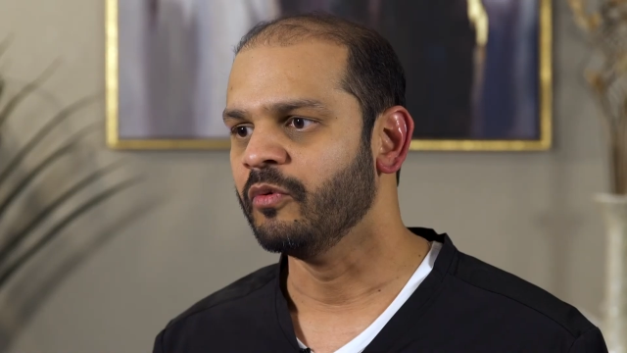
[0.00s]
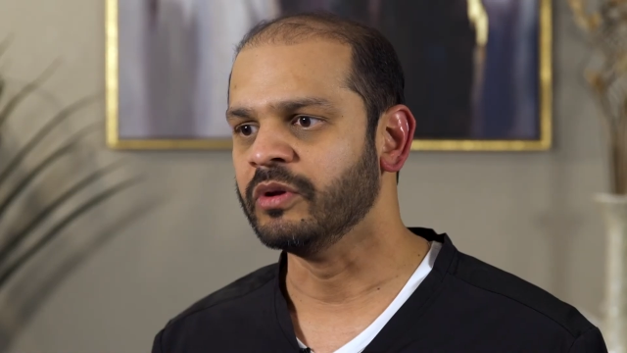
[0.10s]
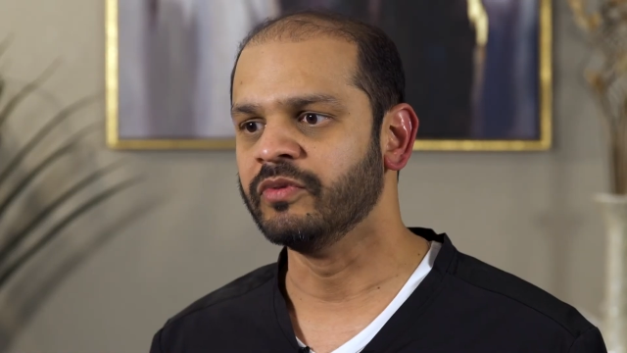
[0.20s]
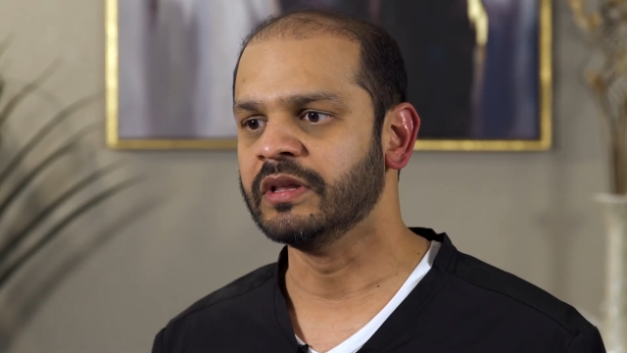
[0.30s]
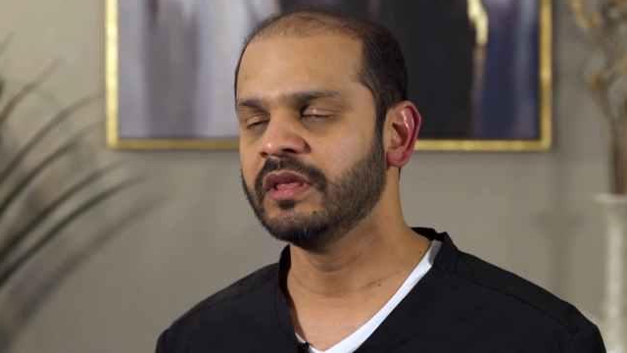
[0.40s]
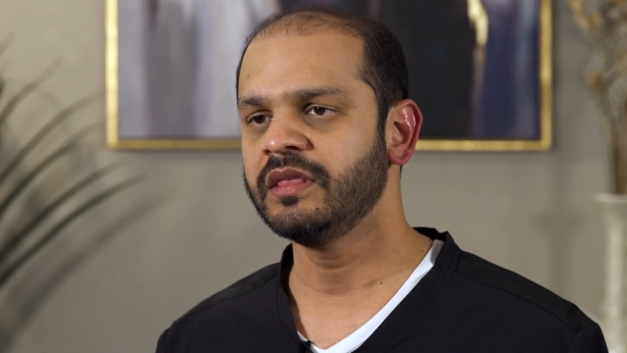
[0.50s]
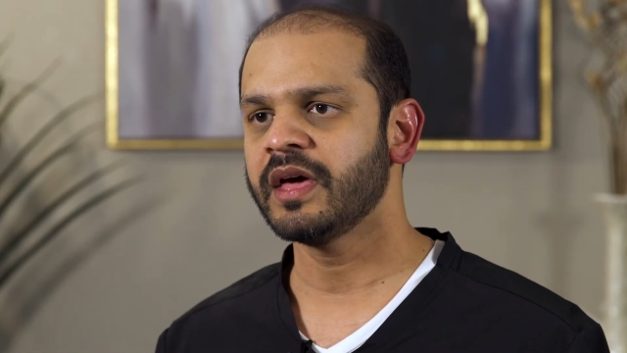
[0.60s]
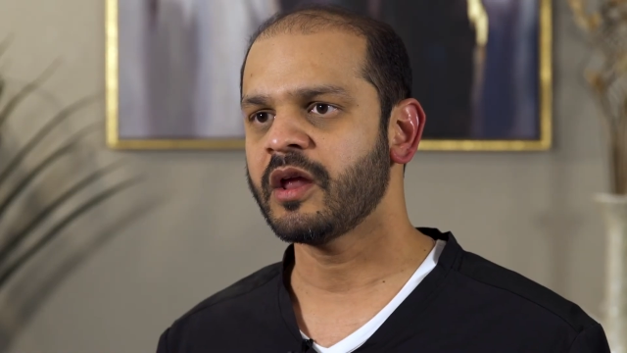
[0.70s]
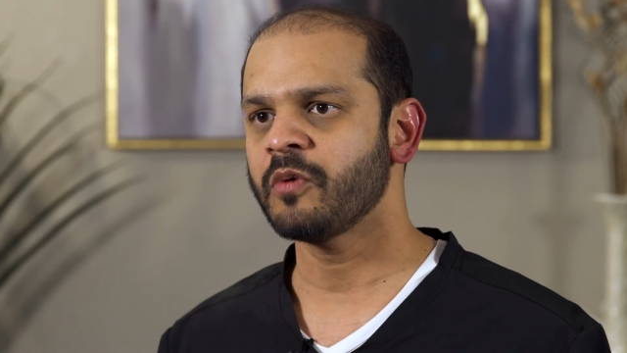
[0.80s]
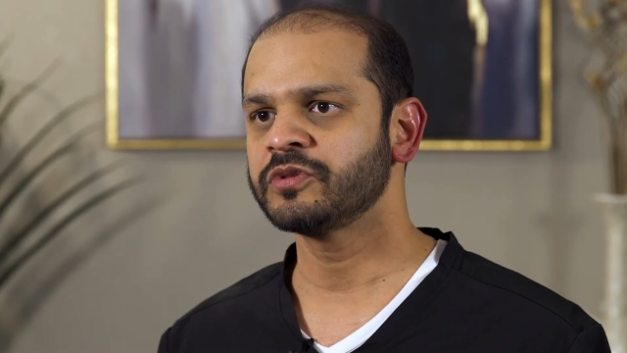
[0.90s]
When we did
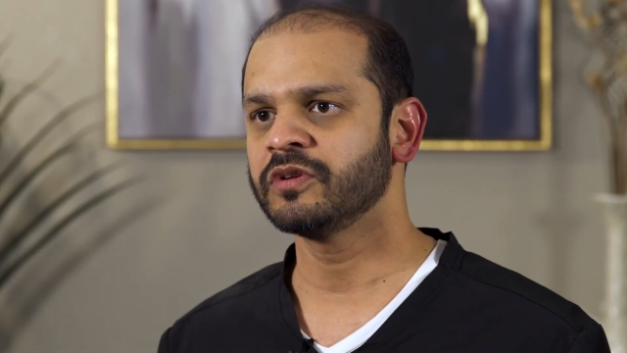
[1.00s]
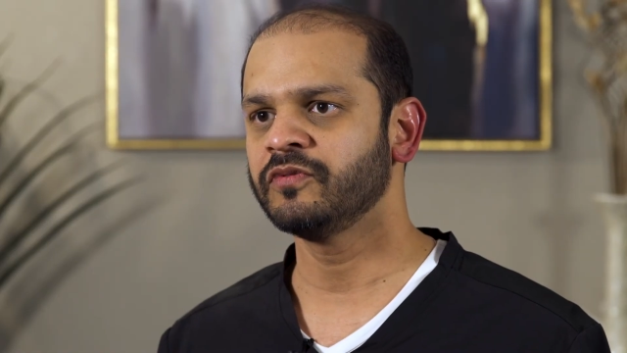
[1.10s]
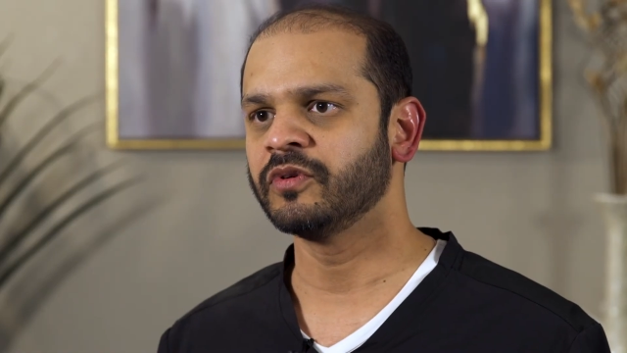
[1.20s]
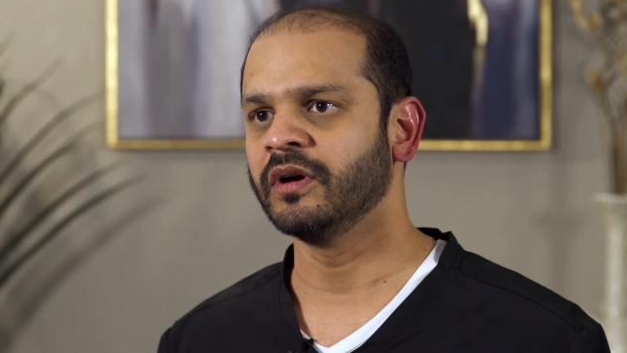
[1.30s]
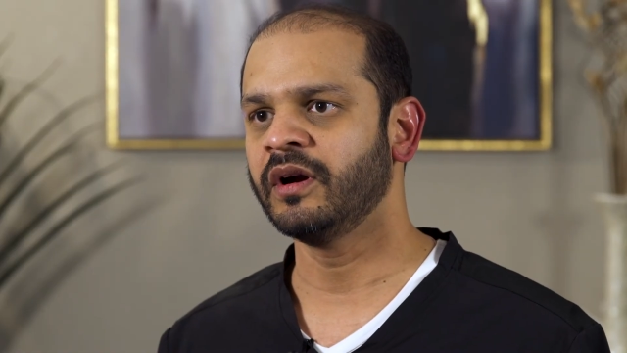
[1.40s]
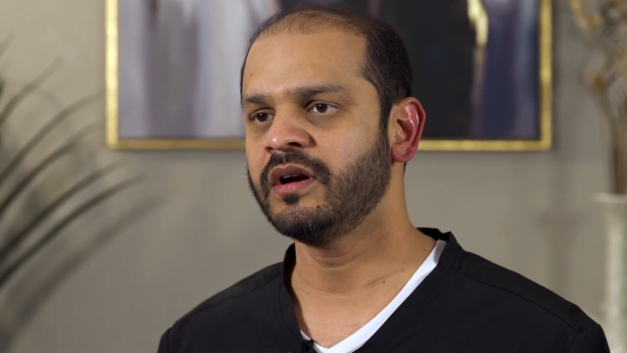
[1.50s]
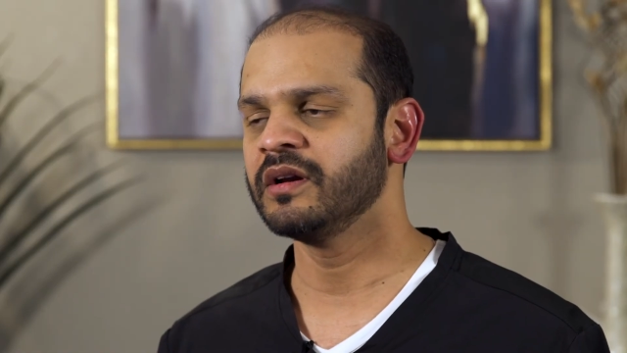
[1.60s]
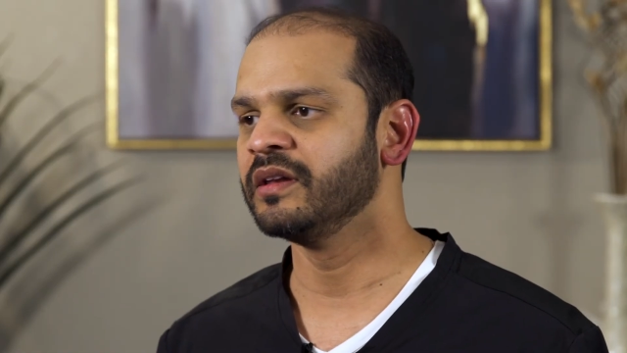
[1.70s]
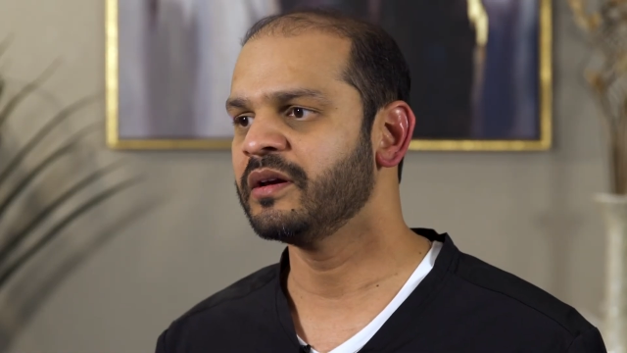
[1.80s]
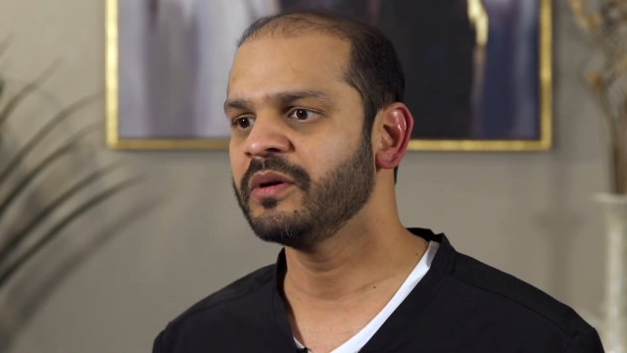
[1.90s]
that option for
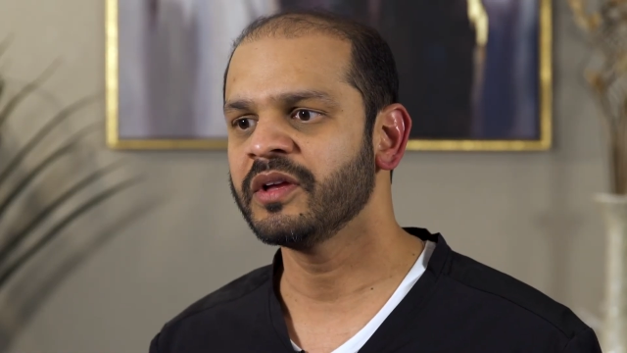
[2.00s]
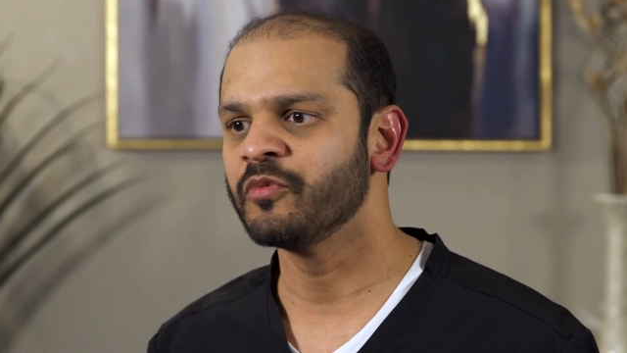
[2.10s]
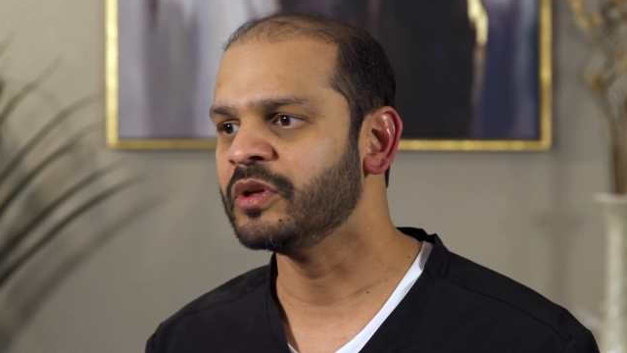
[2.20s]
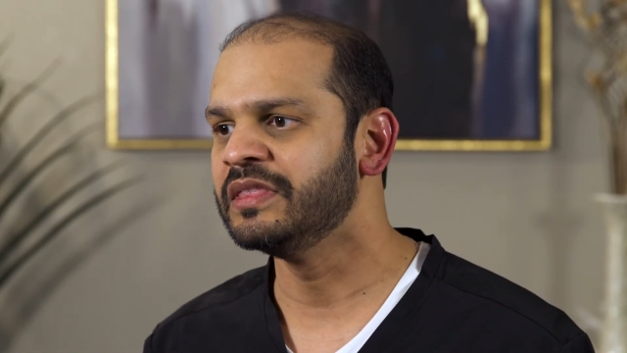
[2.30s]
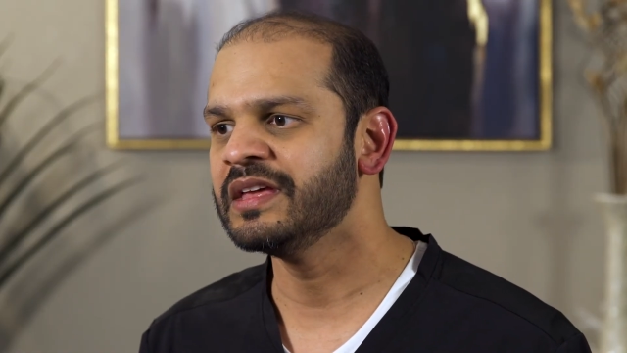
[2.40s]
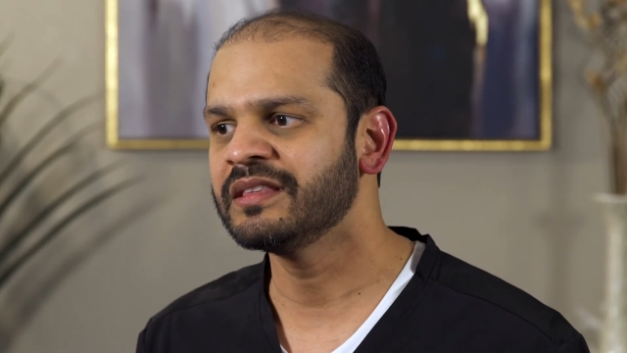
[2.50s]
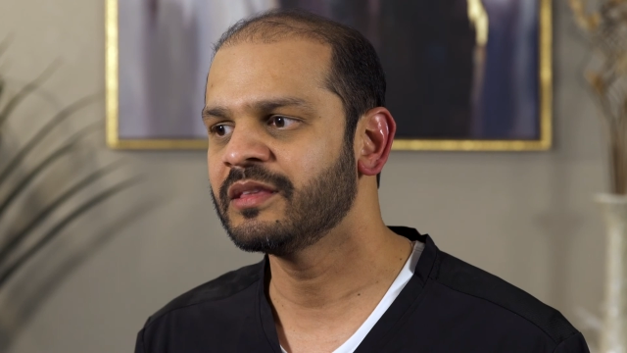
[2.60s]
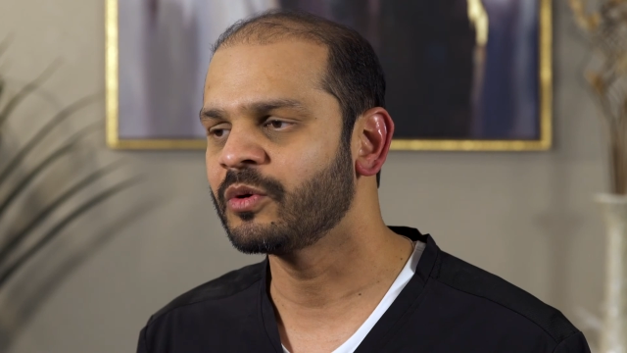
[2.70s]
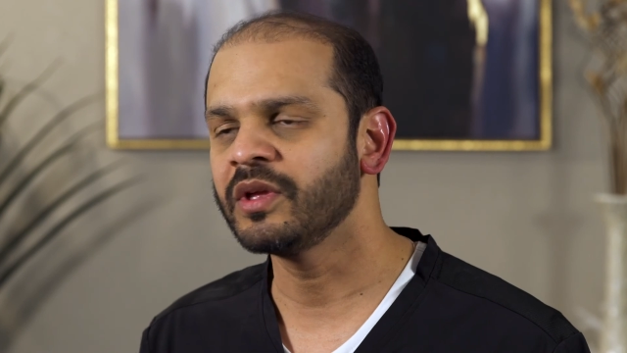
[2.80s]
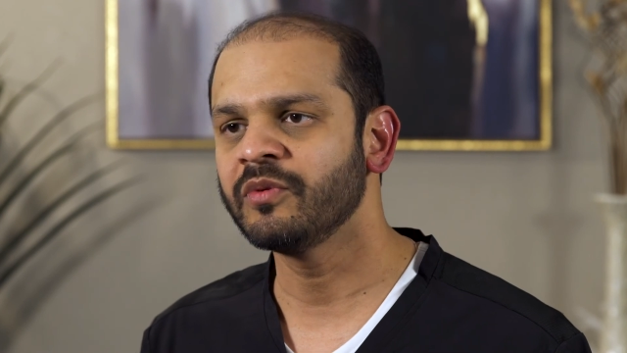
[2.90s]
her, literally within
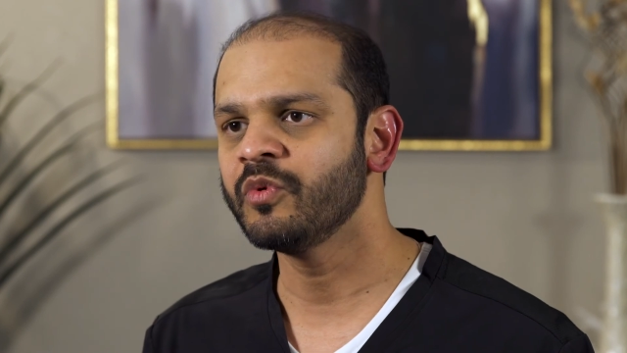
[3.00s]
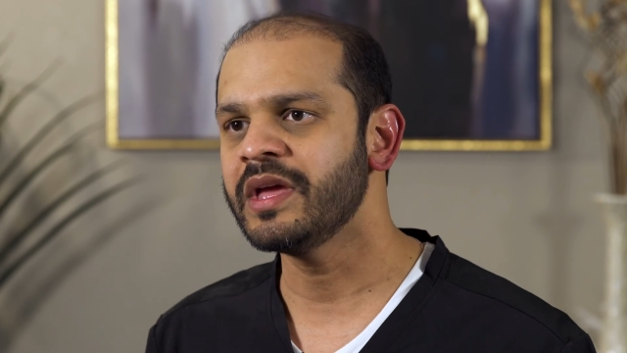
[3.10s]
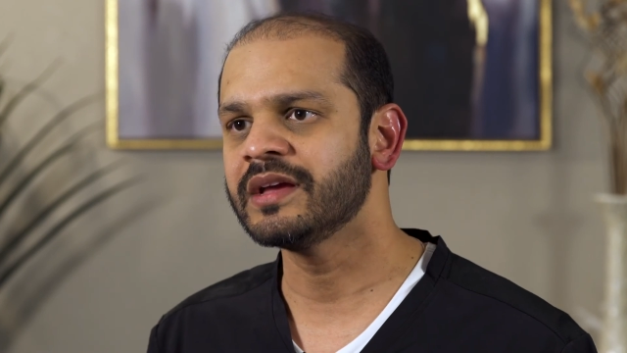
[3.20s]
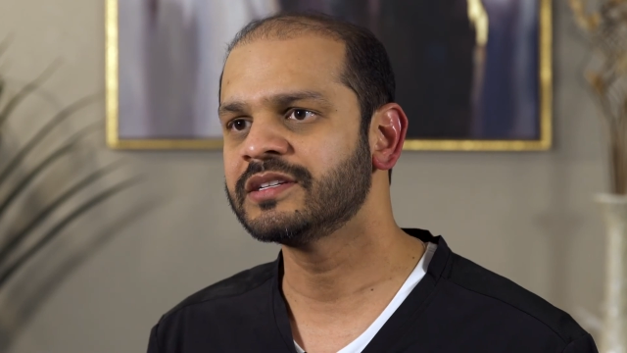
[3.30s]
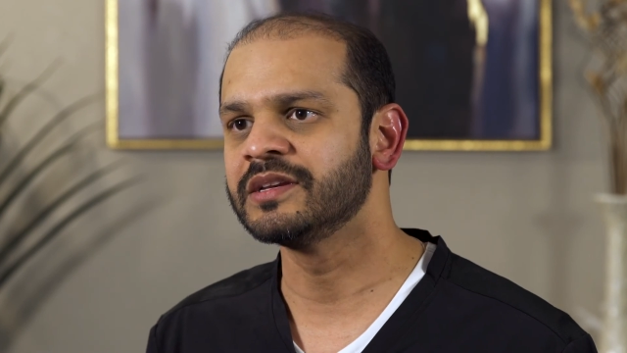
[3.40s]
three weeks,